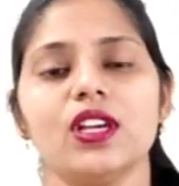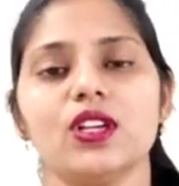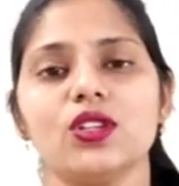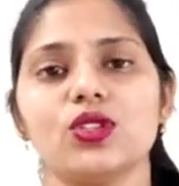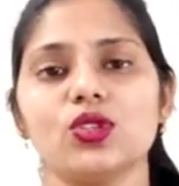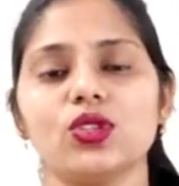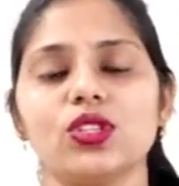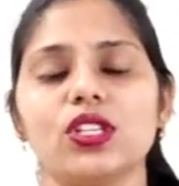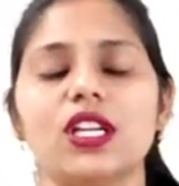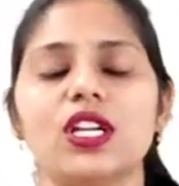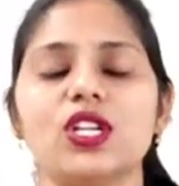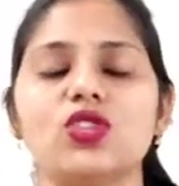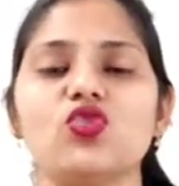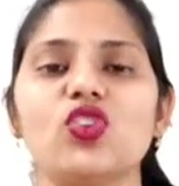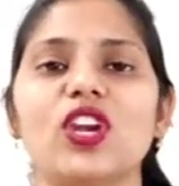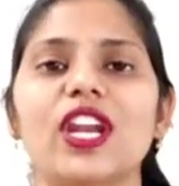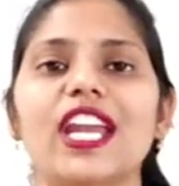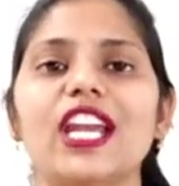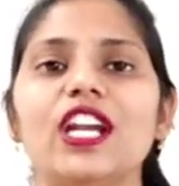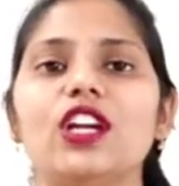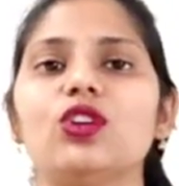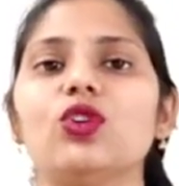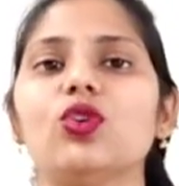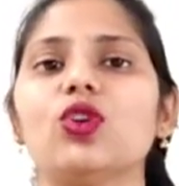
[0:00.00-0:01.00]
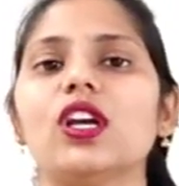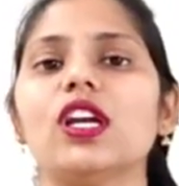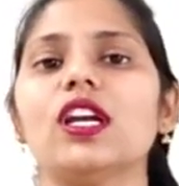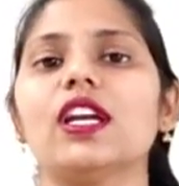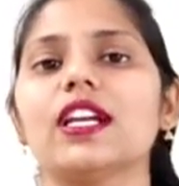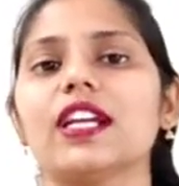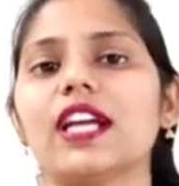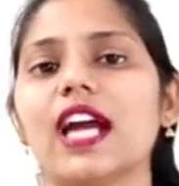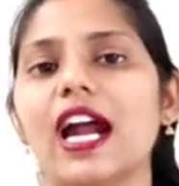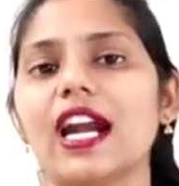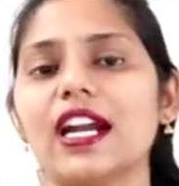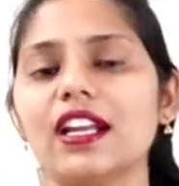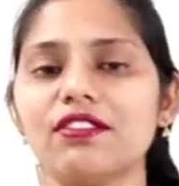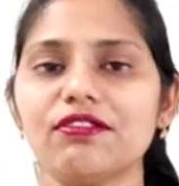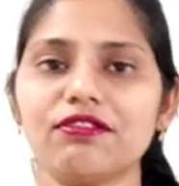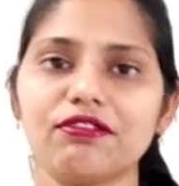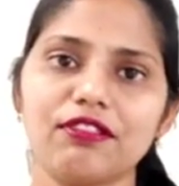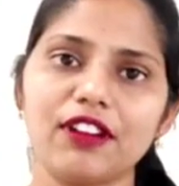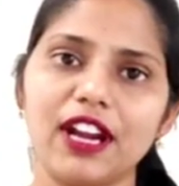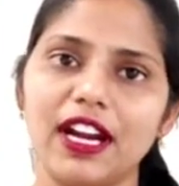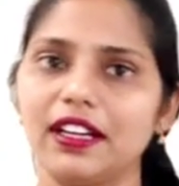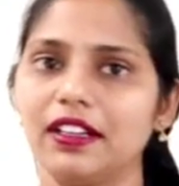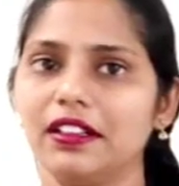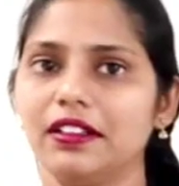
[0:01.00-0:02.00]
so there is an editorial regarding
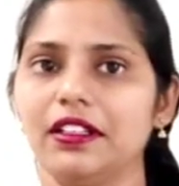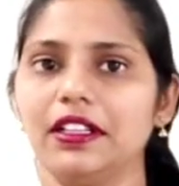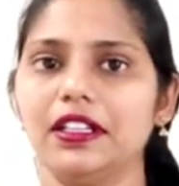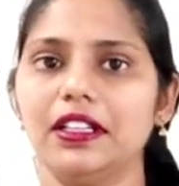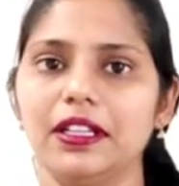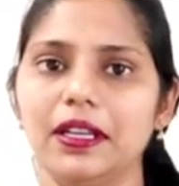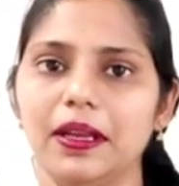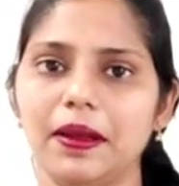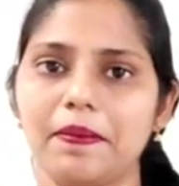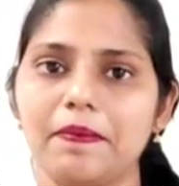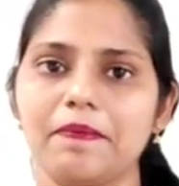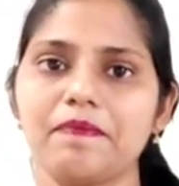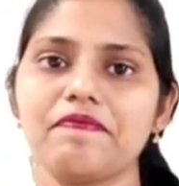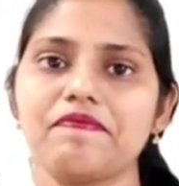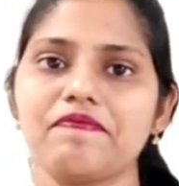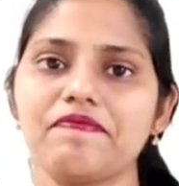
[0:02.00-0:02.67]
fraternity,